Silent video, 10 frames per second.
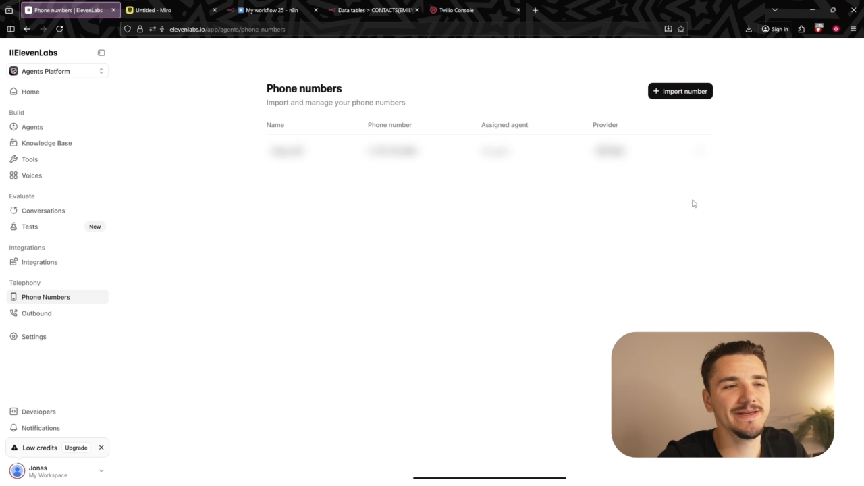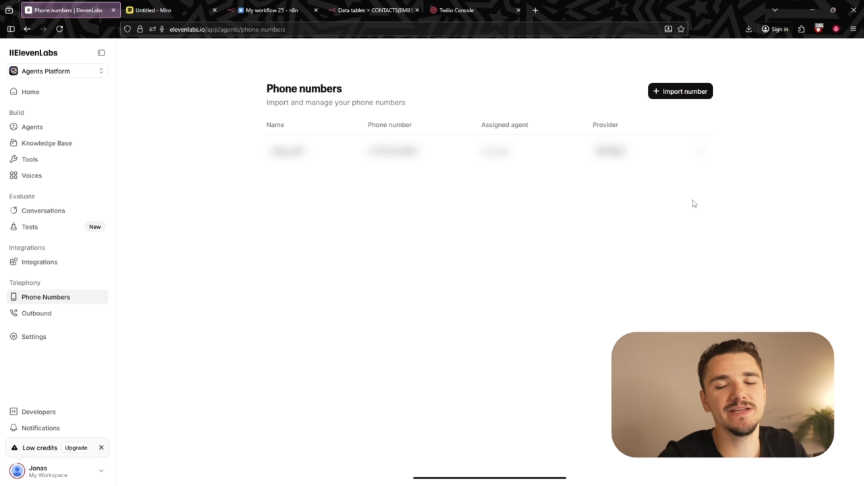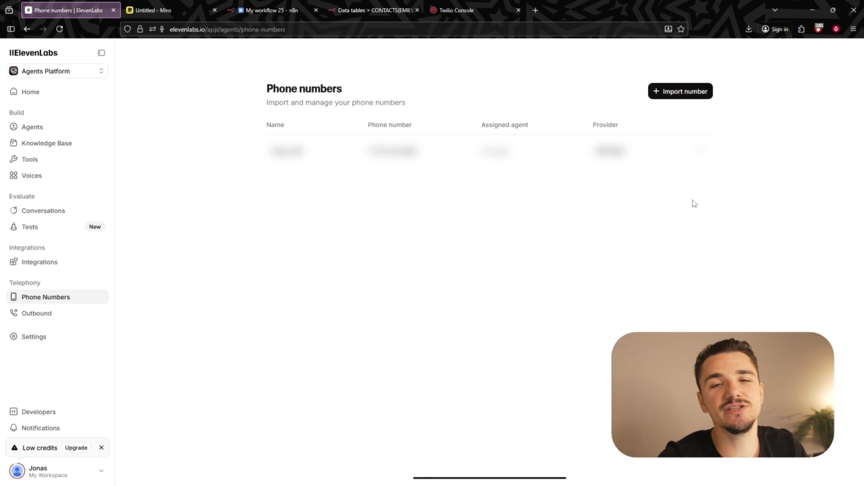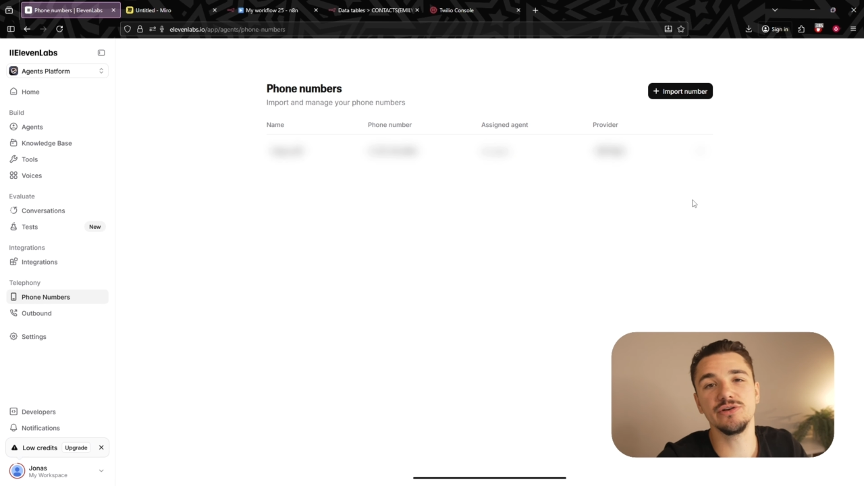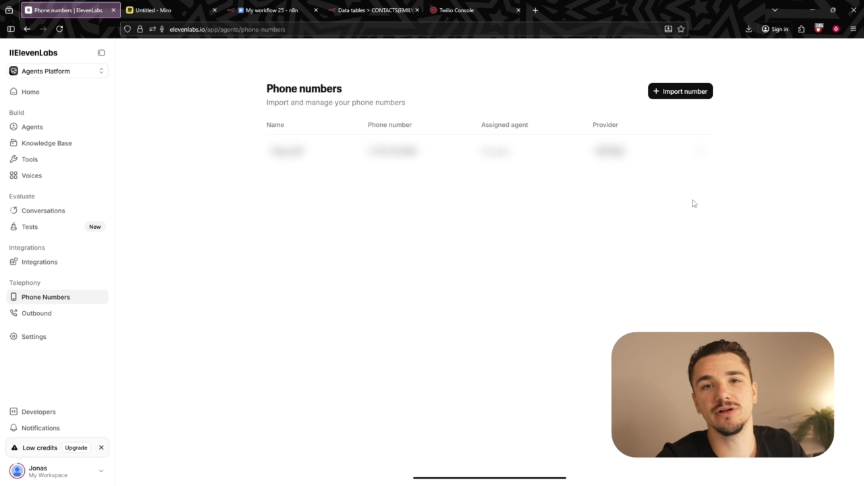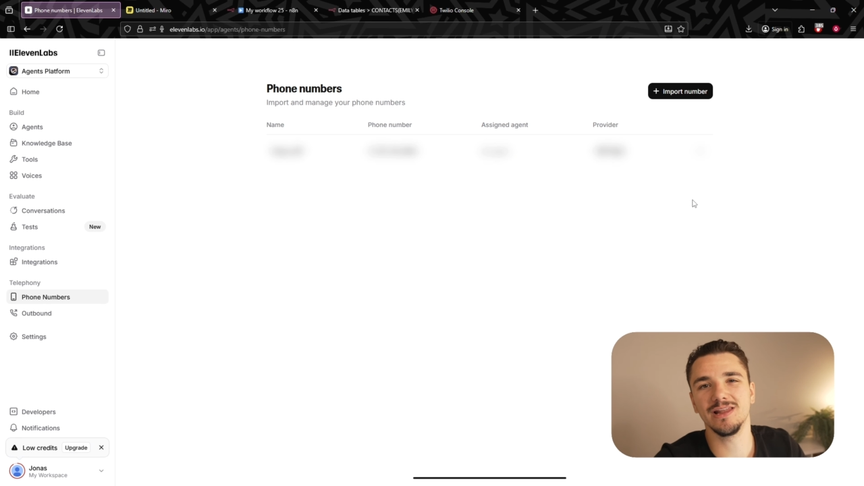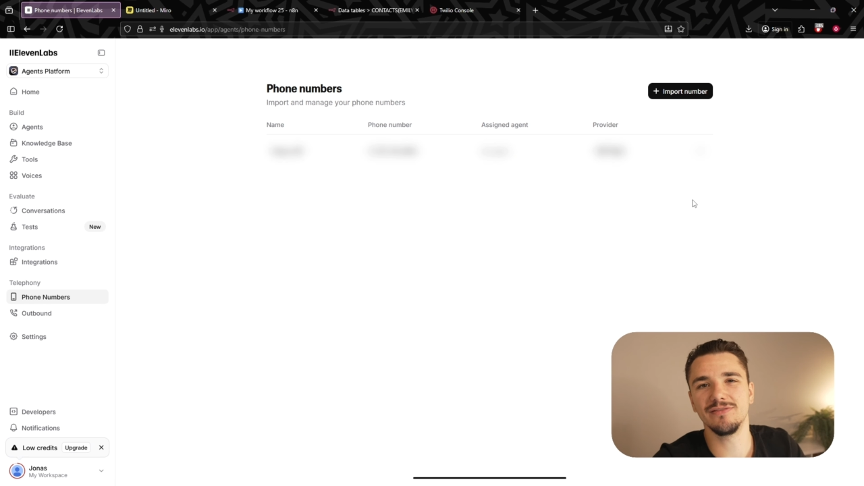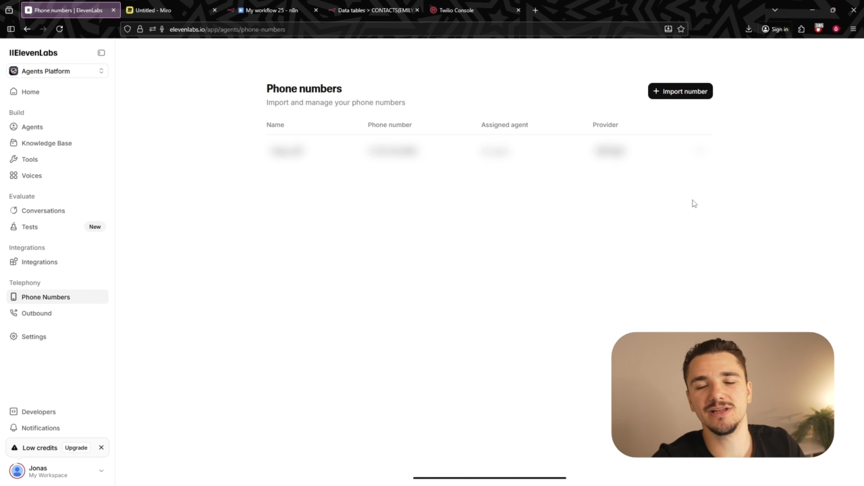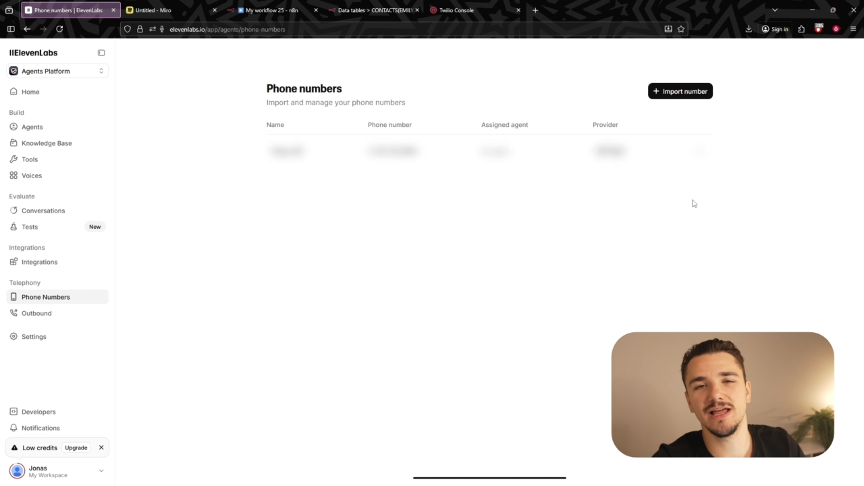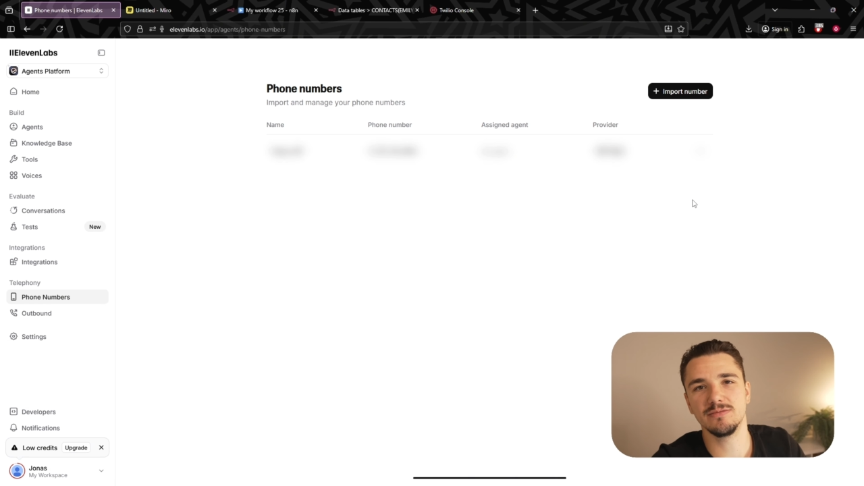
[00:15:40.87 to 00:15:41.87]
into your
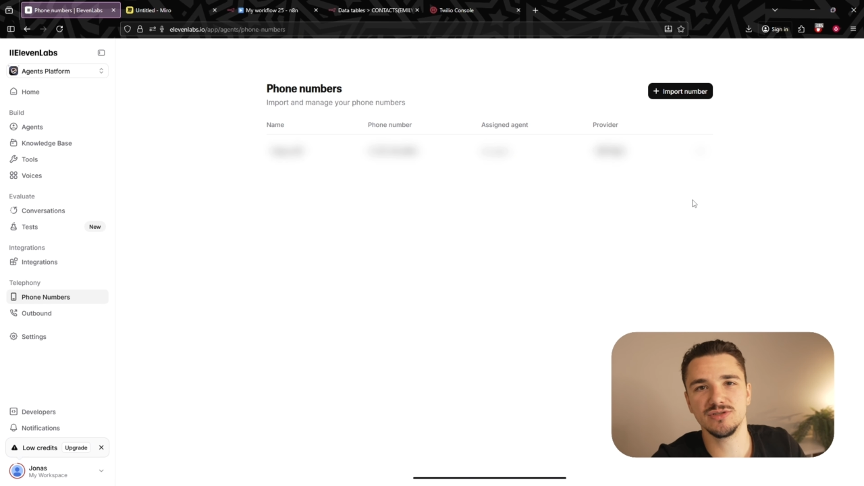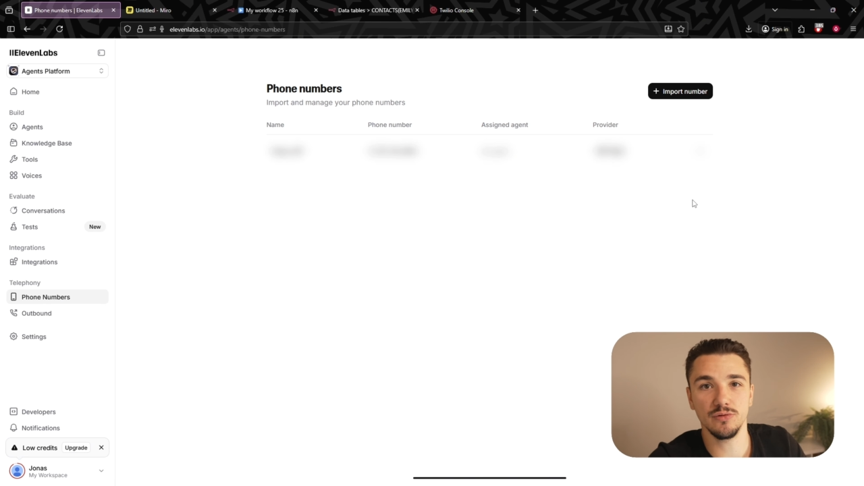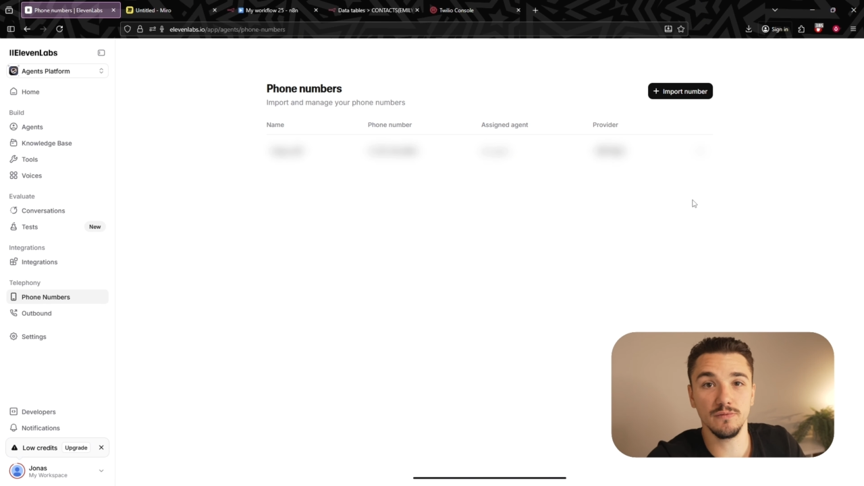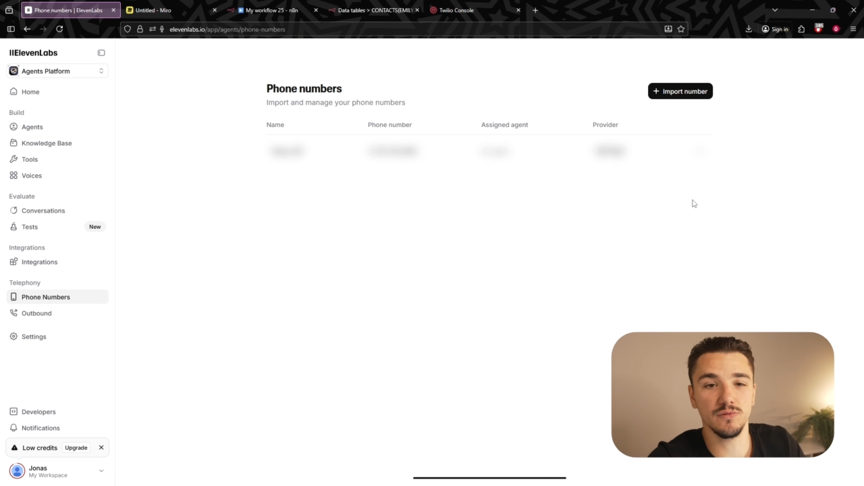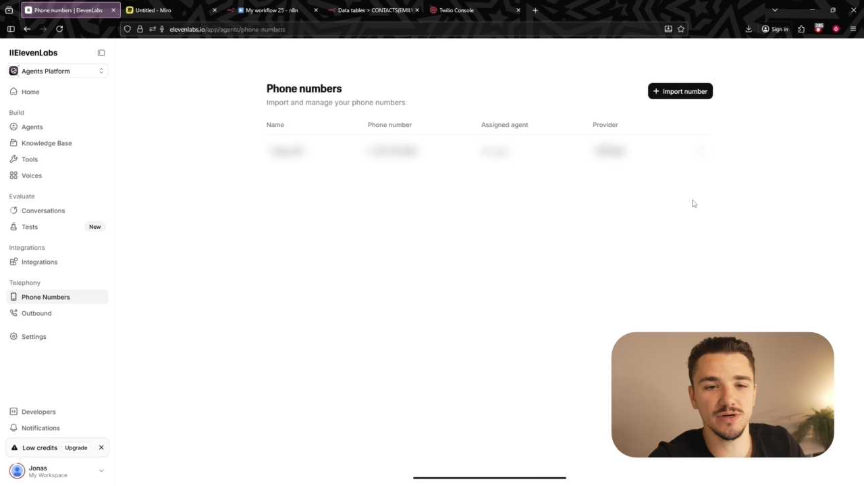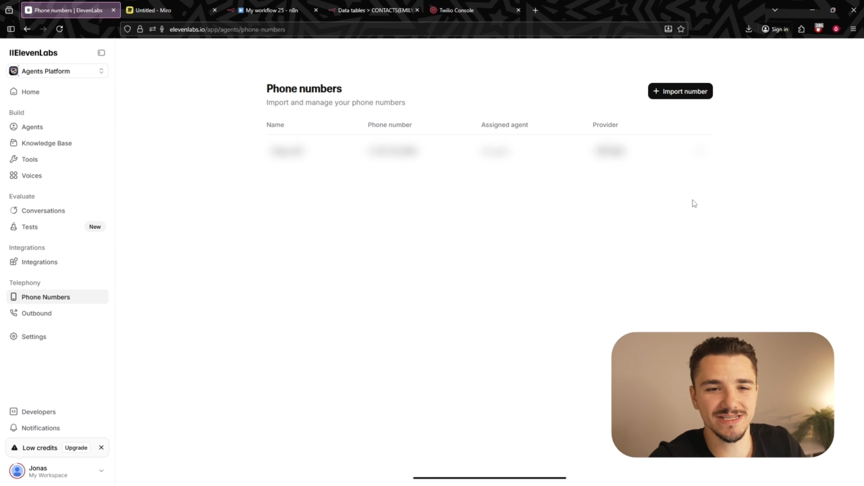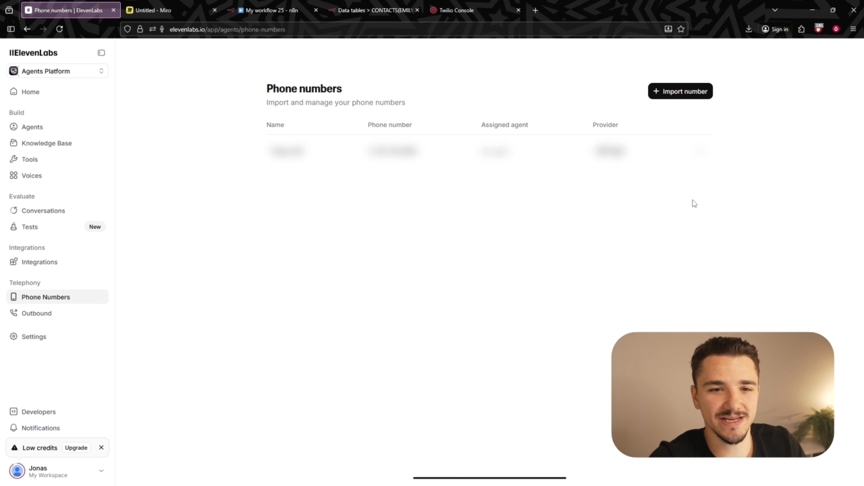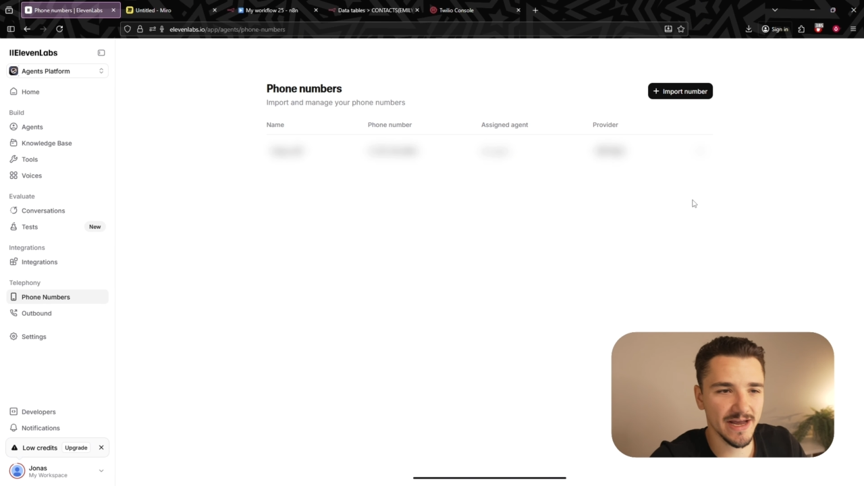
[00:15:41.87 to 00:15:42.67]
ElevenLabs or voice